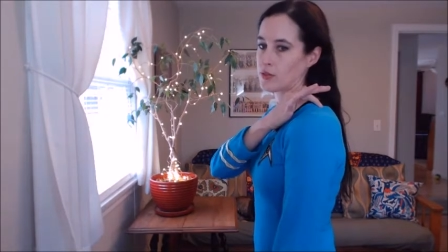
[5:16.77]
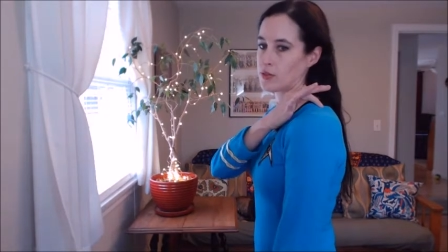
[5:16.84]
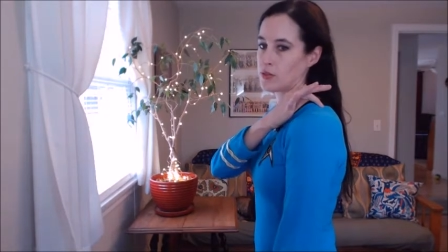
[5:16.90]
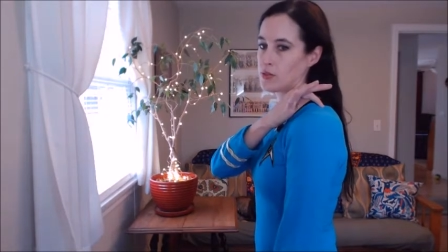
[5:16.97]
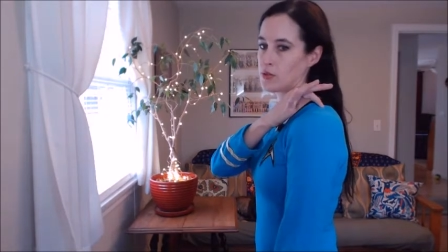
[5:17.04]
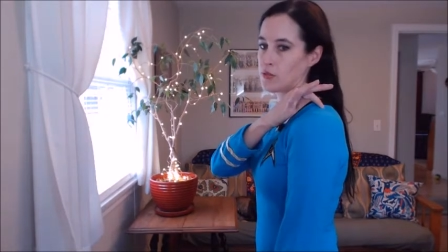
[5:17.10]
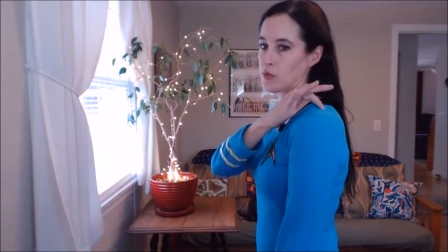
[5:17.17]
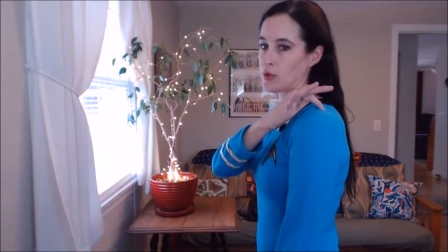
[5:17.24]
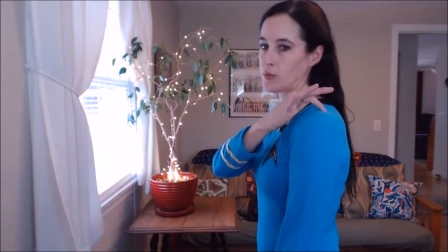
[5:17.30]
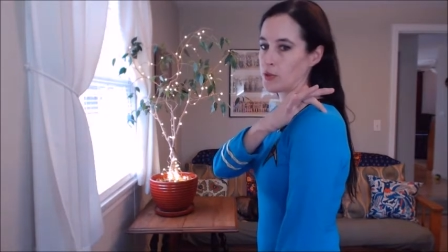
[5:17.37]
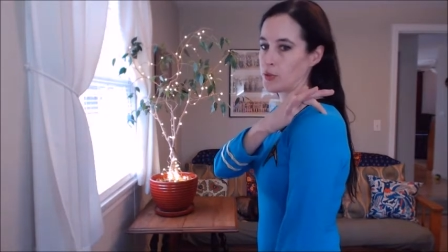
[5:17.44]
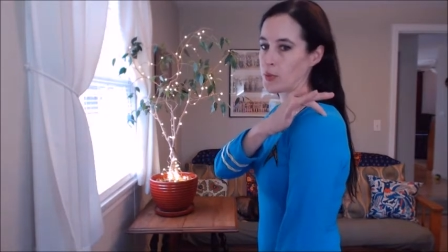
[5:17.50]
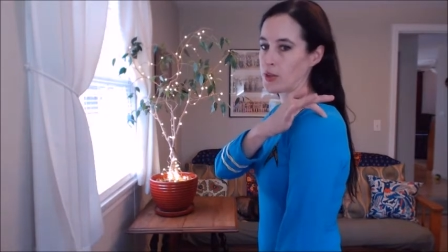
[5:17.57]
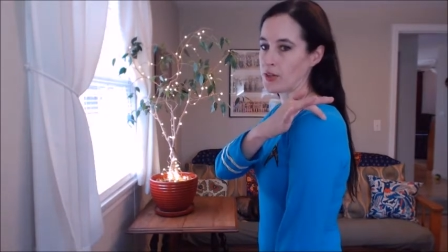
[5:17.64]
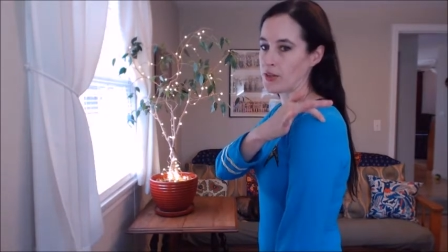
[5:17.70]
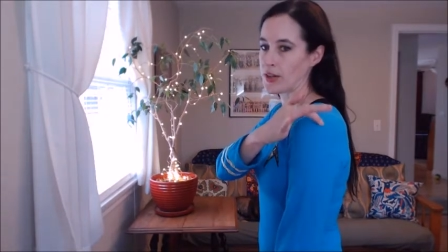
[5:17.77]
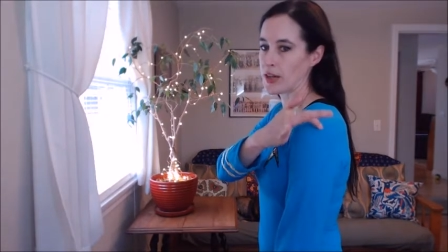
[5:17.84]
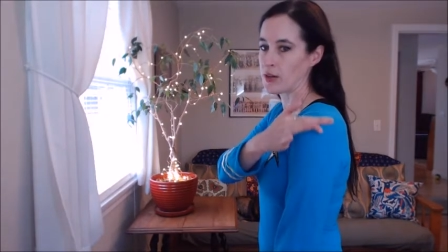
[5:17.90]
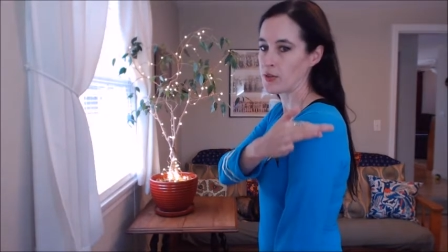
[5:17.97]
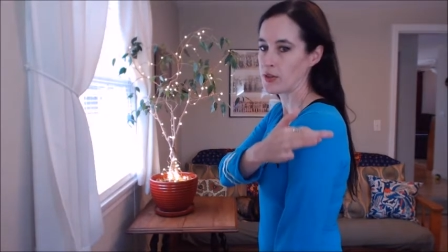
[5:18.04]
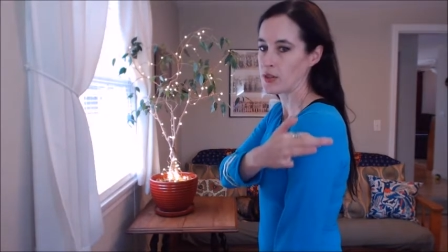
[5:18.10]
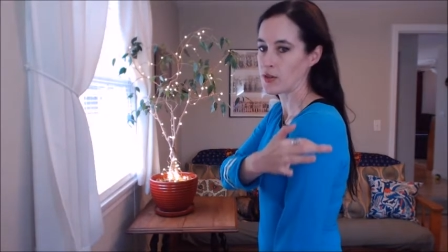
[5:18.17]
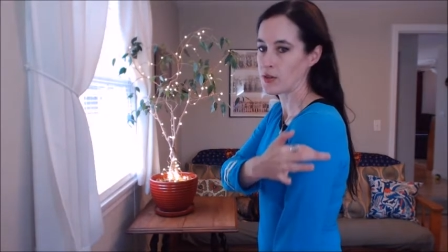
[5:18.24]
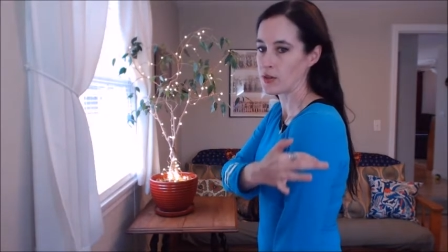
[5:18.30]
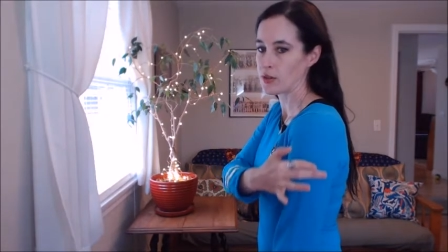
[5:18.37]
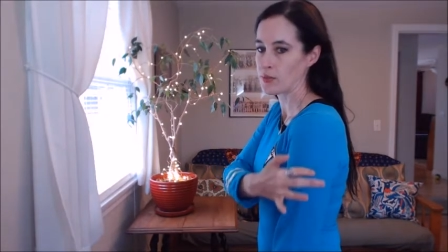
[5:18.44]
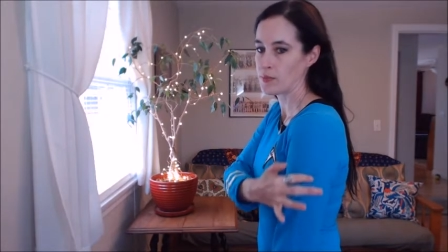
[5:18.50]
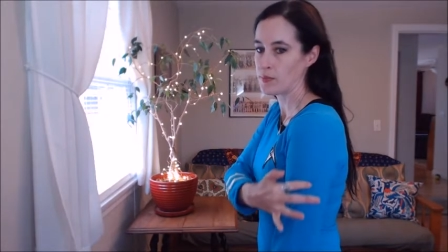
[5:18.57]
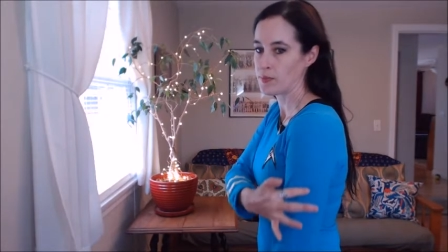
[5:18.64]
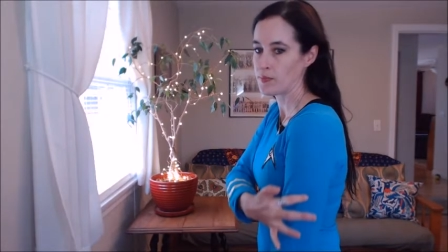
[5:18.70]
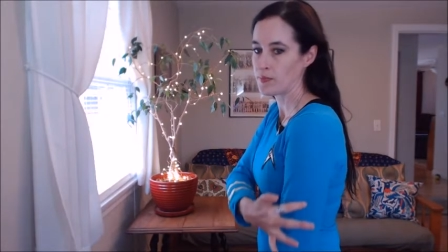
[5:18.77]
uniforms went down the arm.